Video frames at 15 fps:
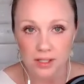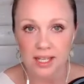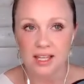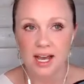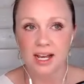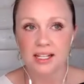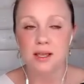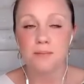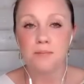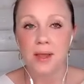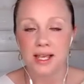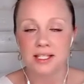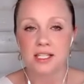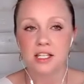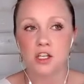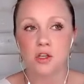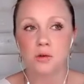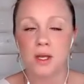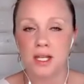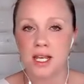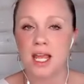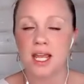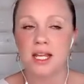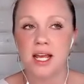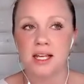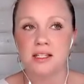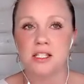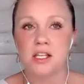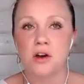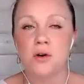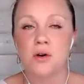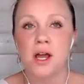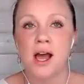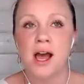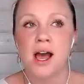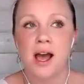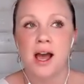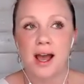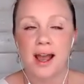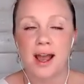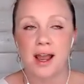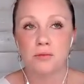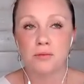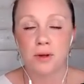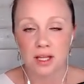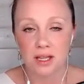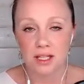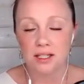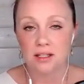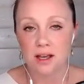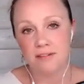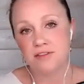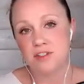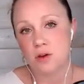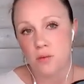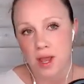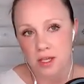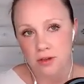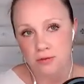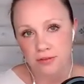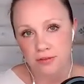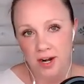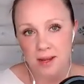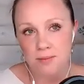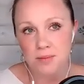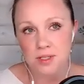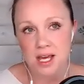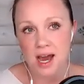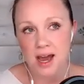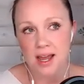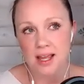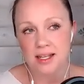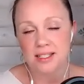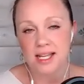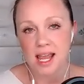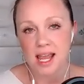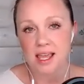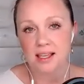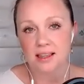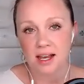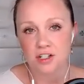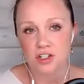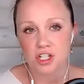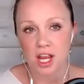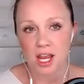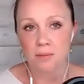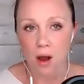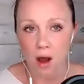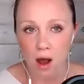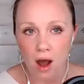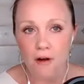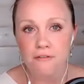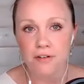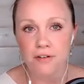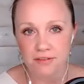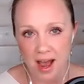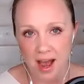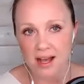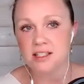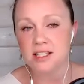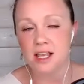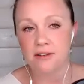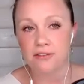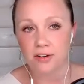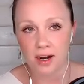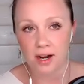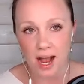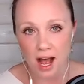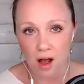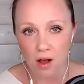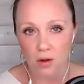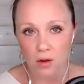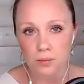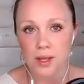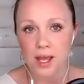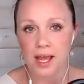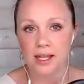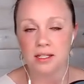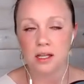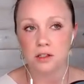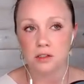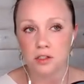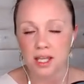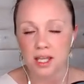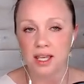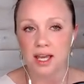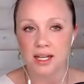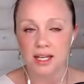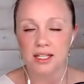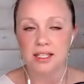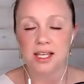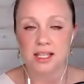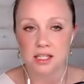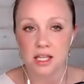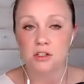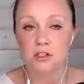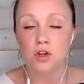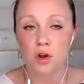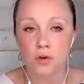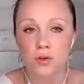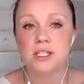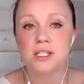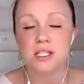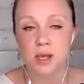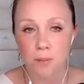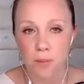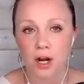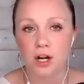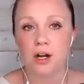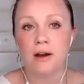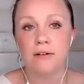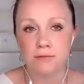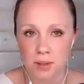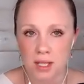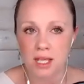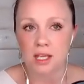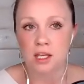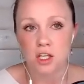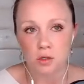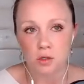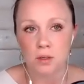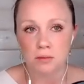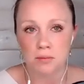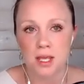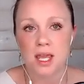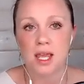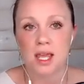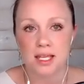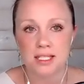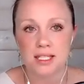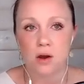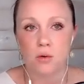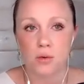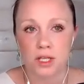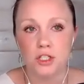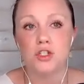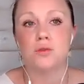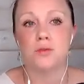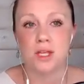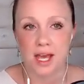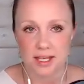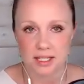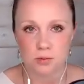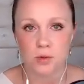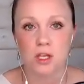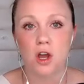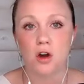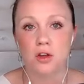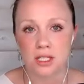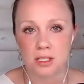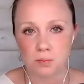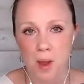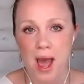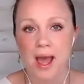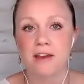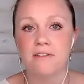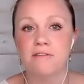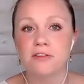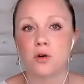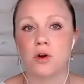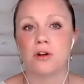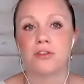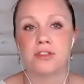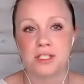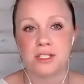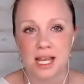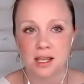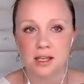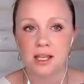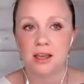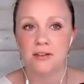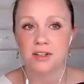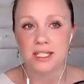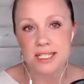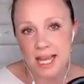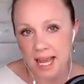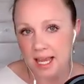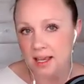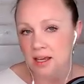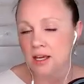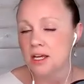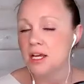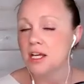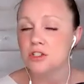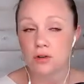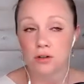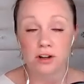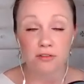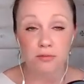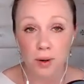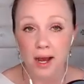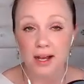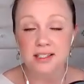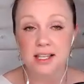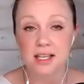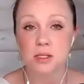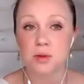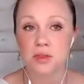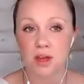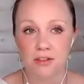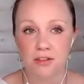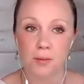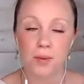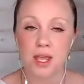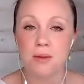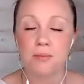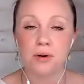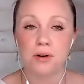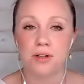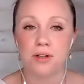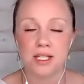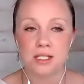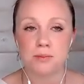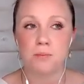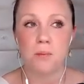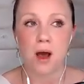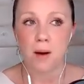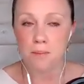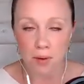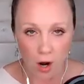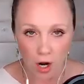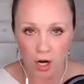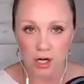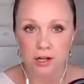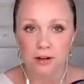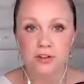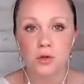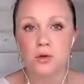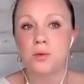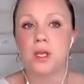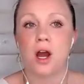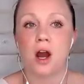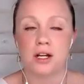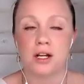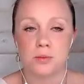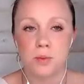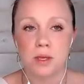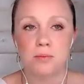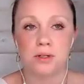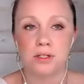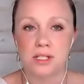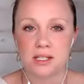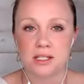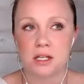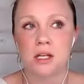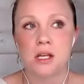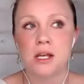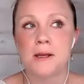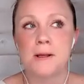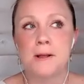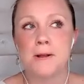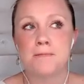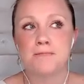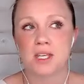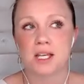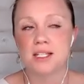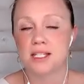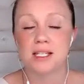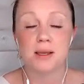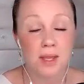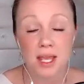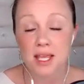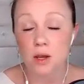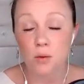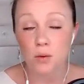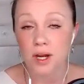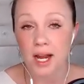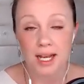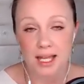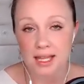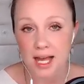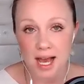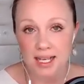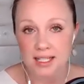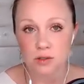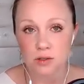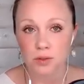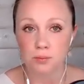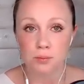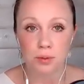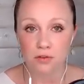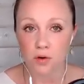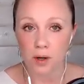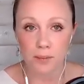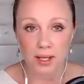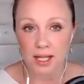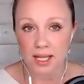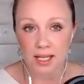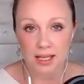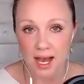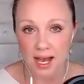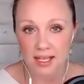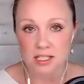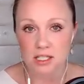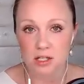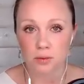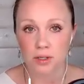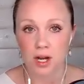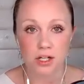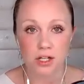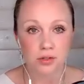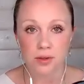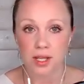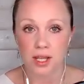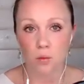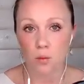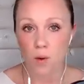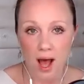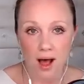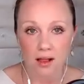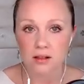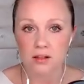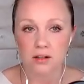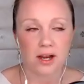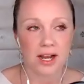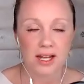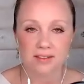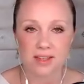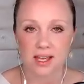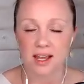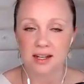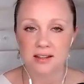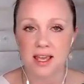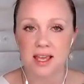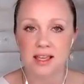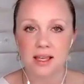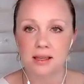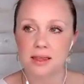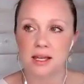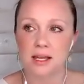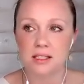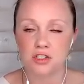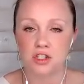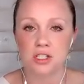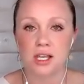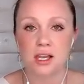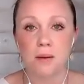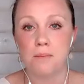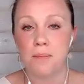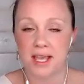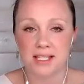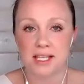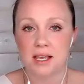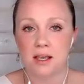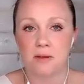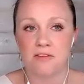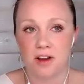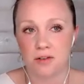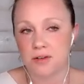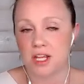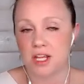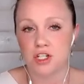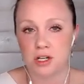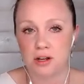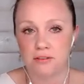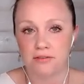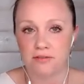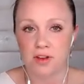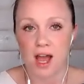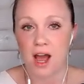Like that's a basic human need. And so I really loved the way you framed that and taking that shame off of asking for help and looking at it like, no, this is a part of being a human being, is that we do this. We go this back and forth, give and take sort of process with other people is a part of who we are as people. It doesn't mean that we're any less or we're performing any less or we're not doing it well or any of that kind of thing. That's just like a basic foundation of